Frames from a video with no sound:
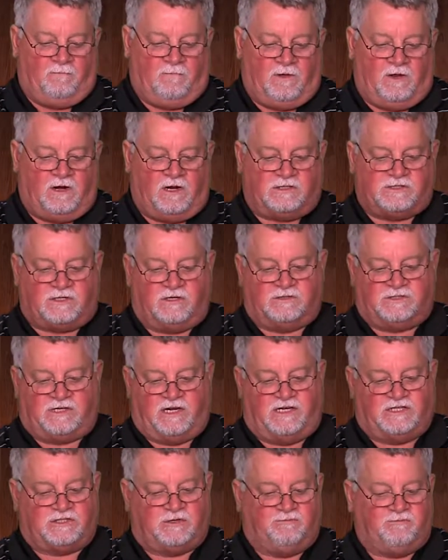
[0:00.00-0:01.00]
It also
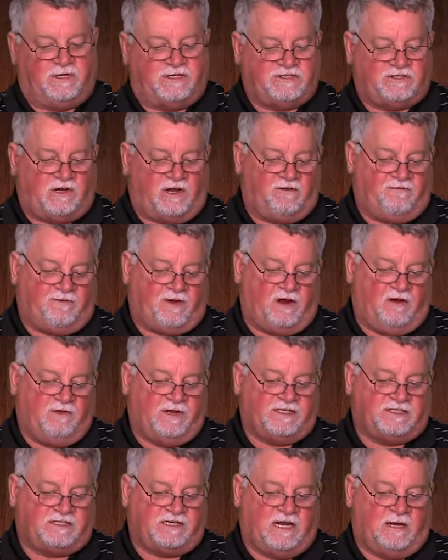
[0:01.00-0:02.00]
says, please try to follow
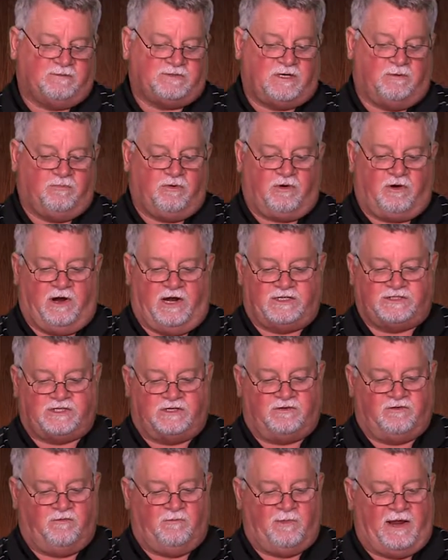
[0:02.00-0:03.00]
these steps in
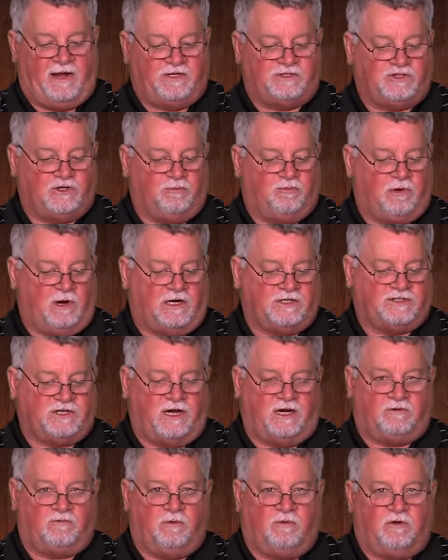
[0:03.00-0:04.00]
progression to manage your
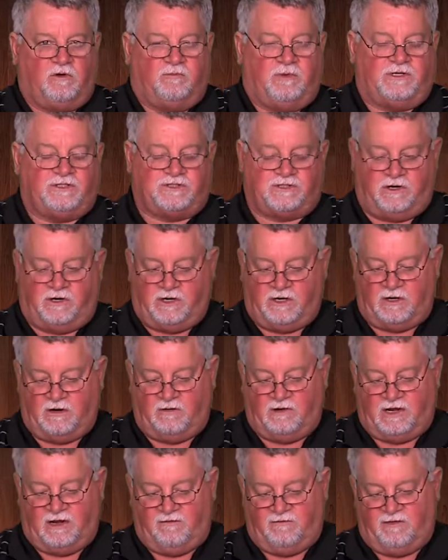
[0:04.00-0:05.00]
project. We want to be sure you
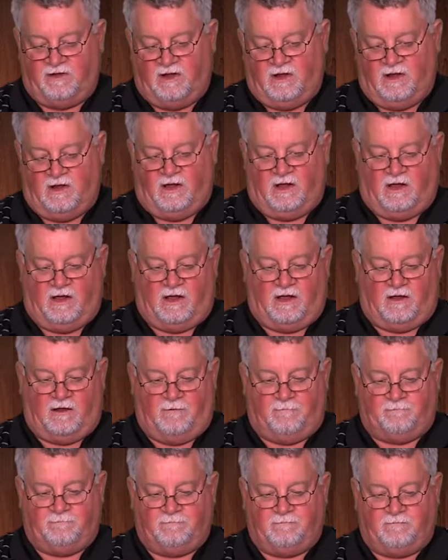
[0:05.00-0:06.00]
don't have,
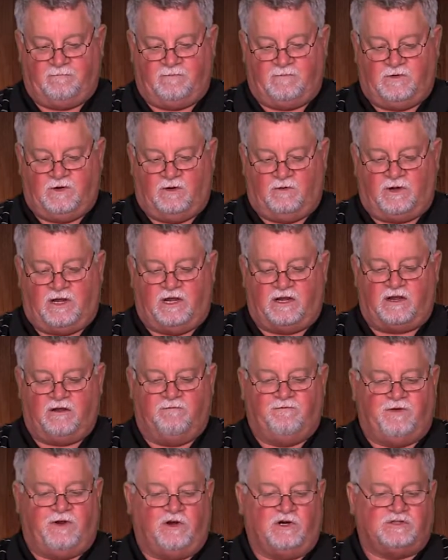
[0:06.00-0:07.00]
get
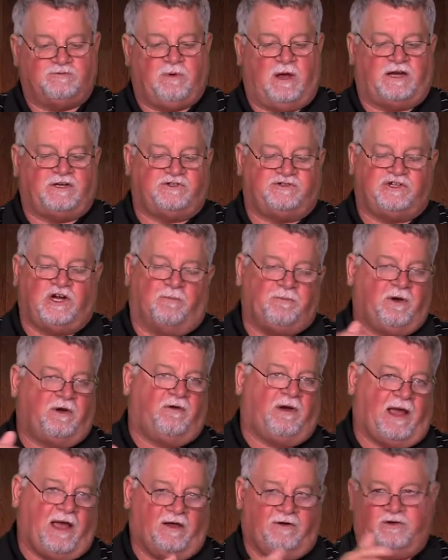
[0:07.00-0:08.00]
confused by jumping
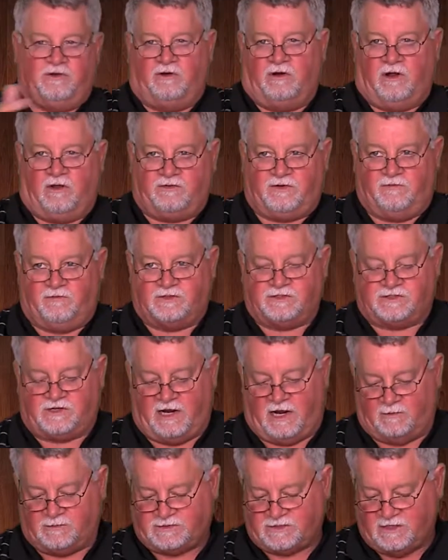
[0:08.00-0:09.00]
around doing all the different
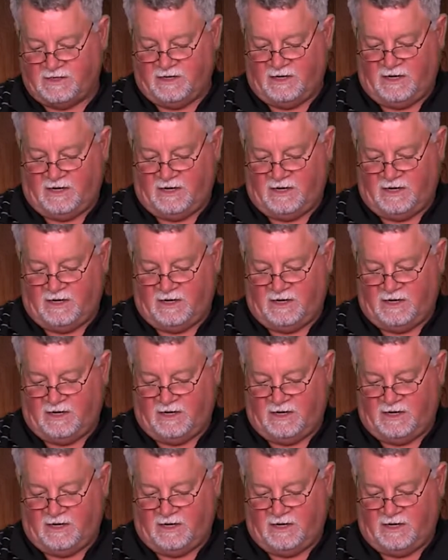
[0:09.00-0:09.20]
steps.